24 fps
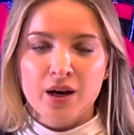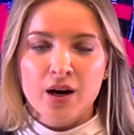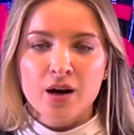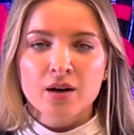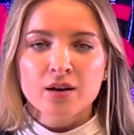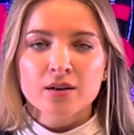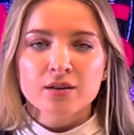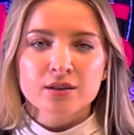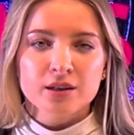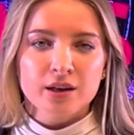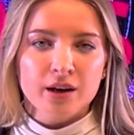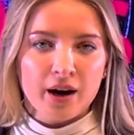
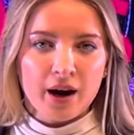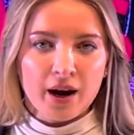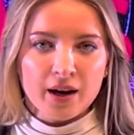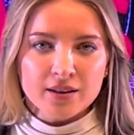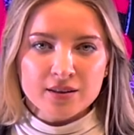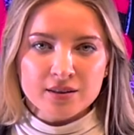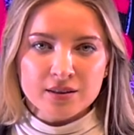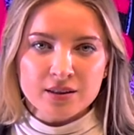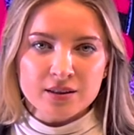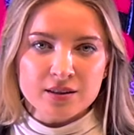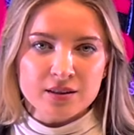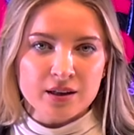Today's
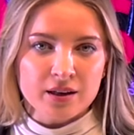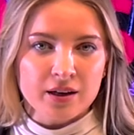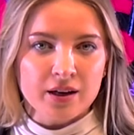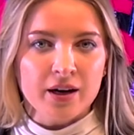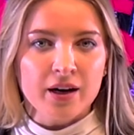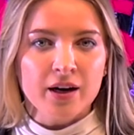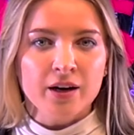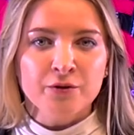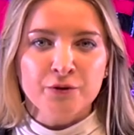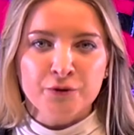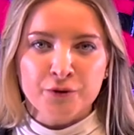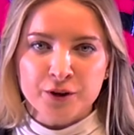the City
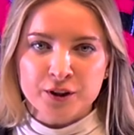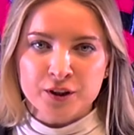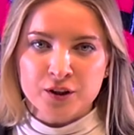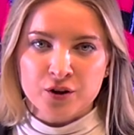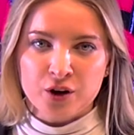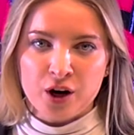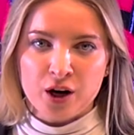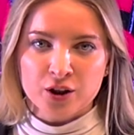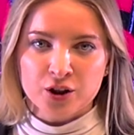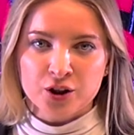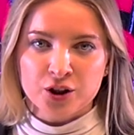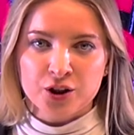
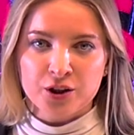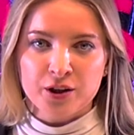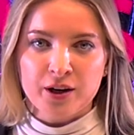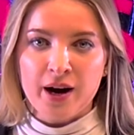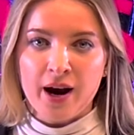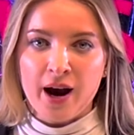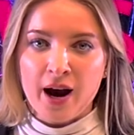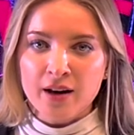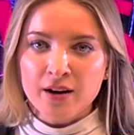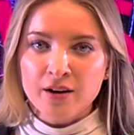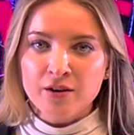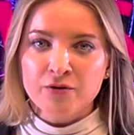Infrastructure
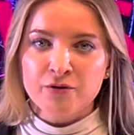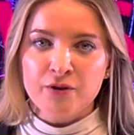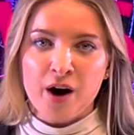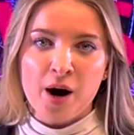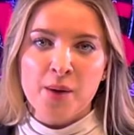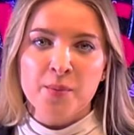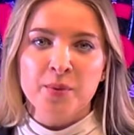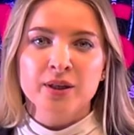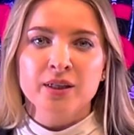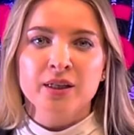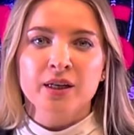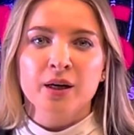and
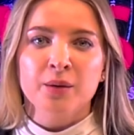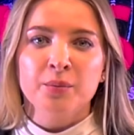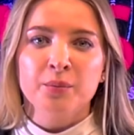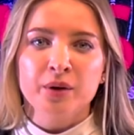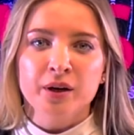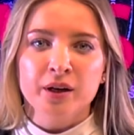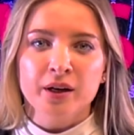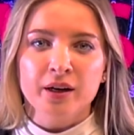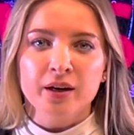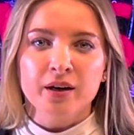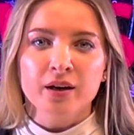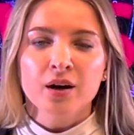Environment
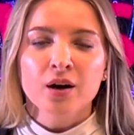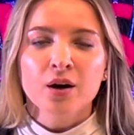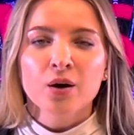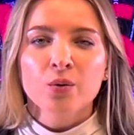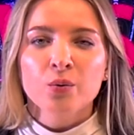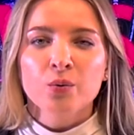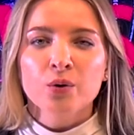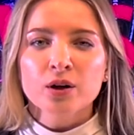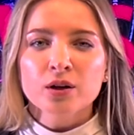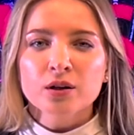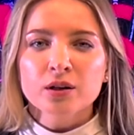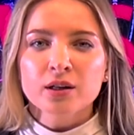Committee
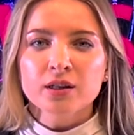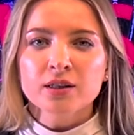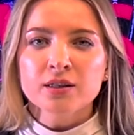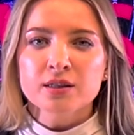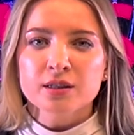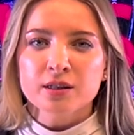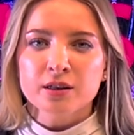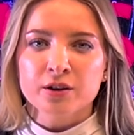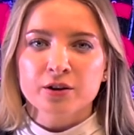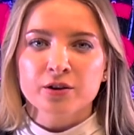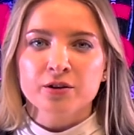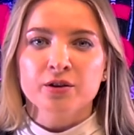will
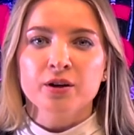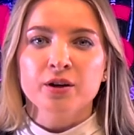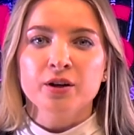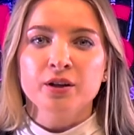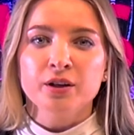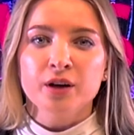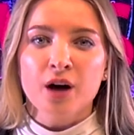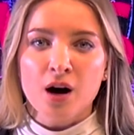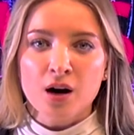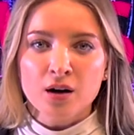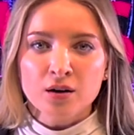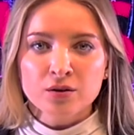consider the
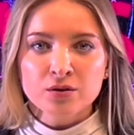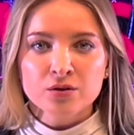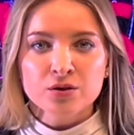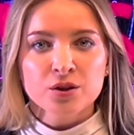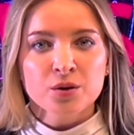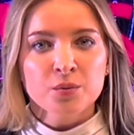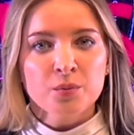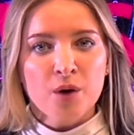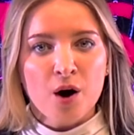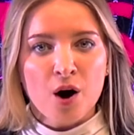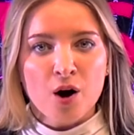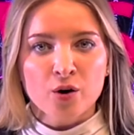Young
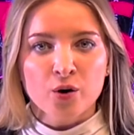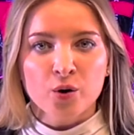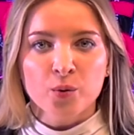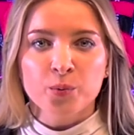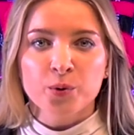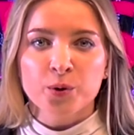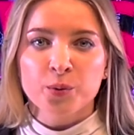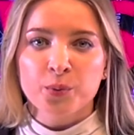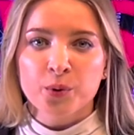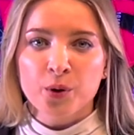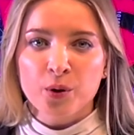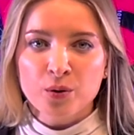Tomorrow
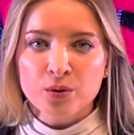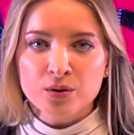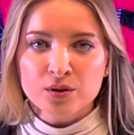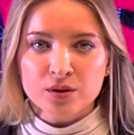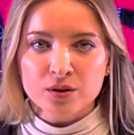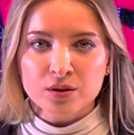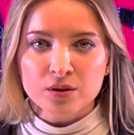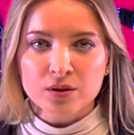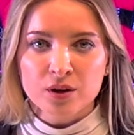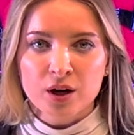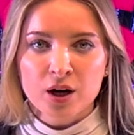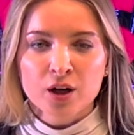
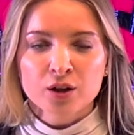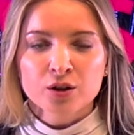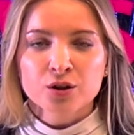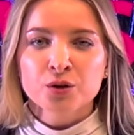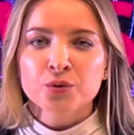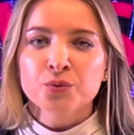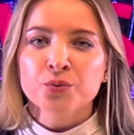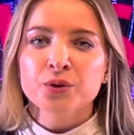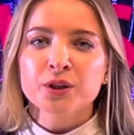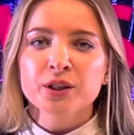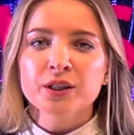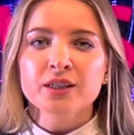proposal to
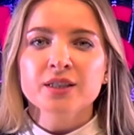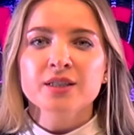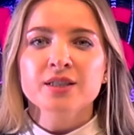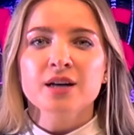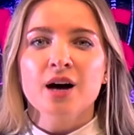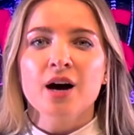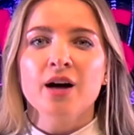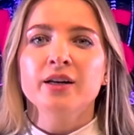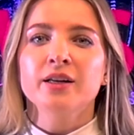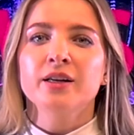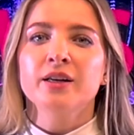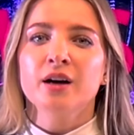
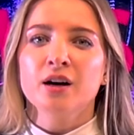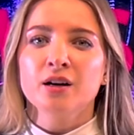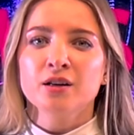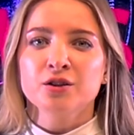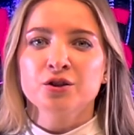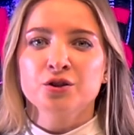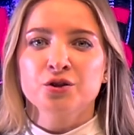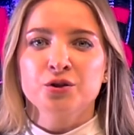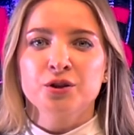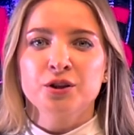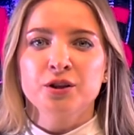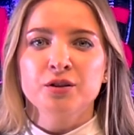redesign Yonge
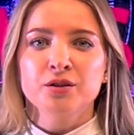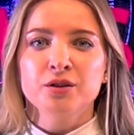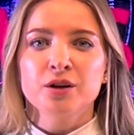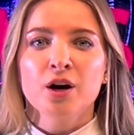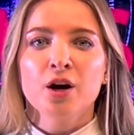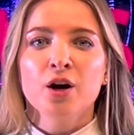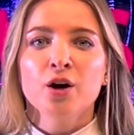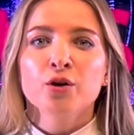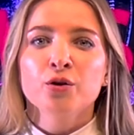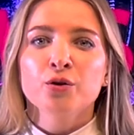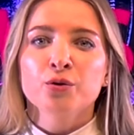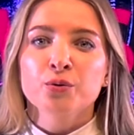Street
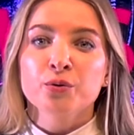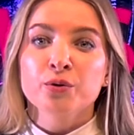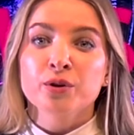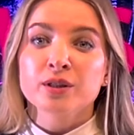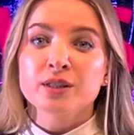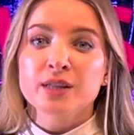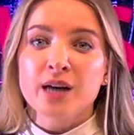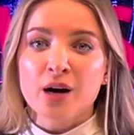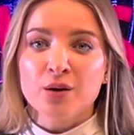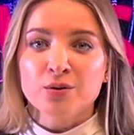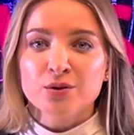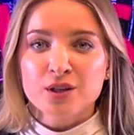through the
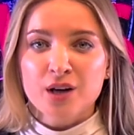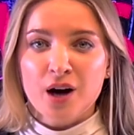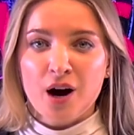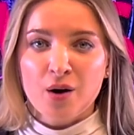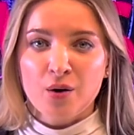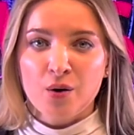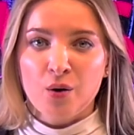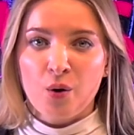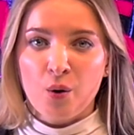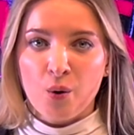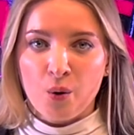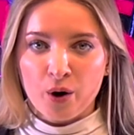downtown
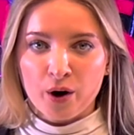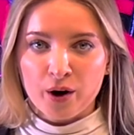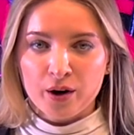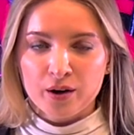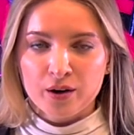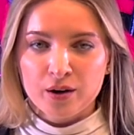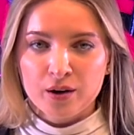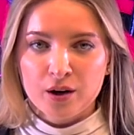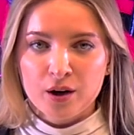core.